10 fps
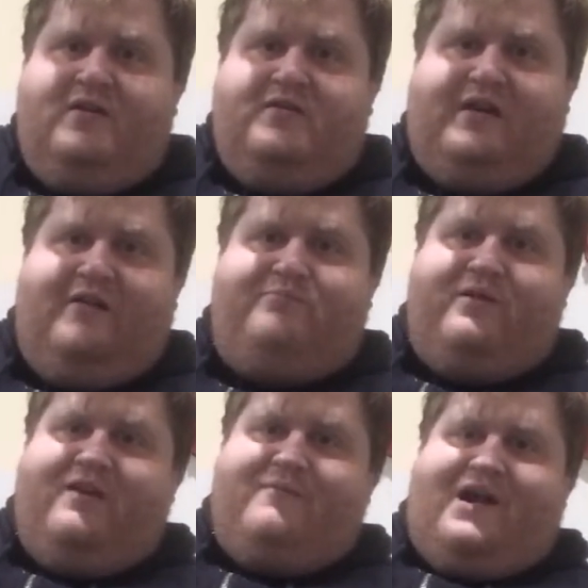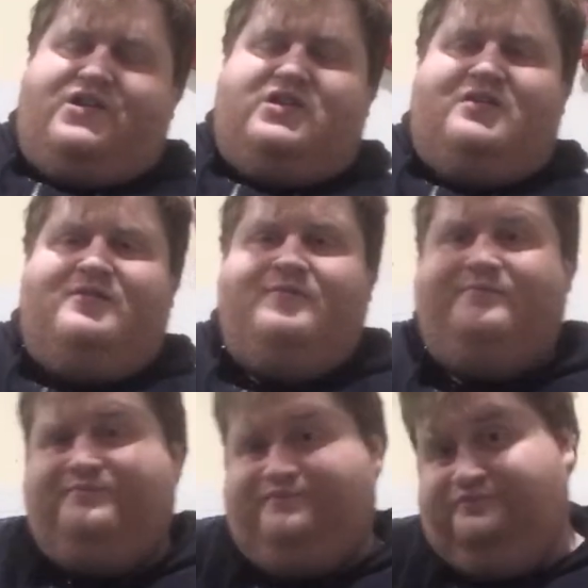So pretty much,
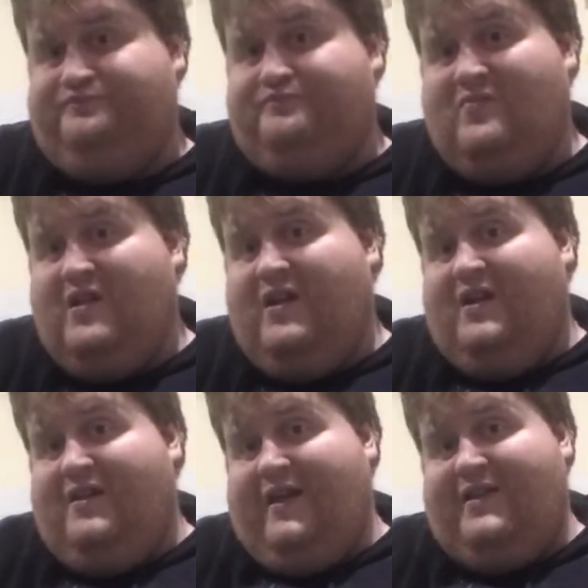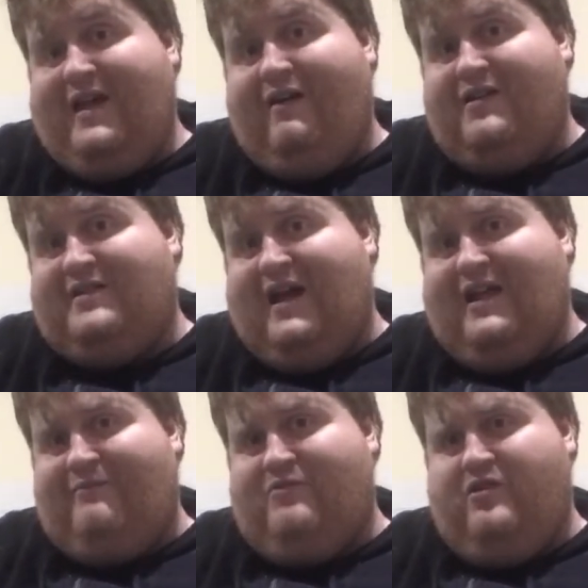that's how I
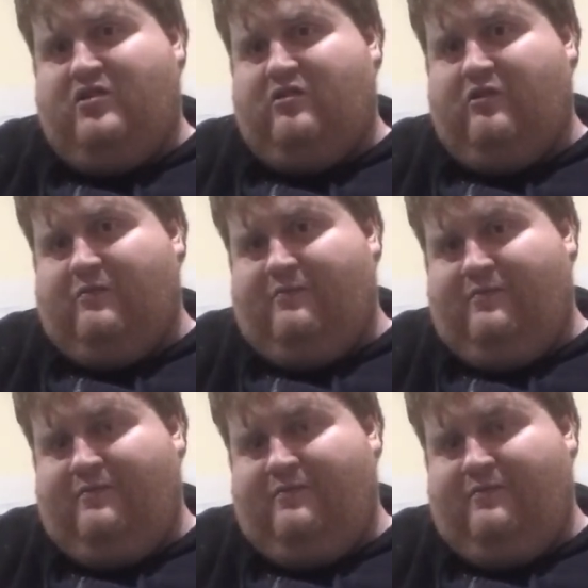started up YouTube.